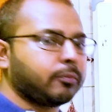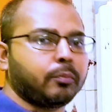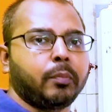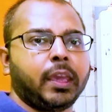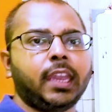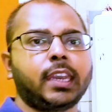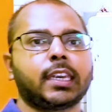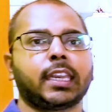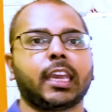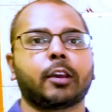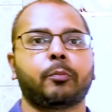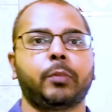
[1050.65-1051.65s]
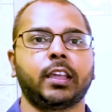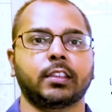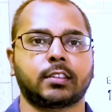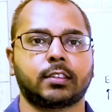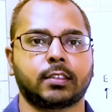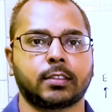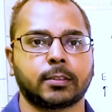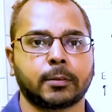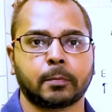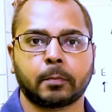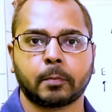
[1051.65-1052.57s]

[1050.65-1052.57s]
may take place.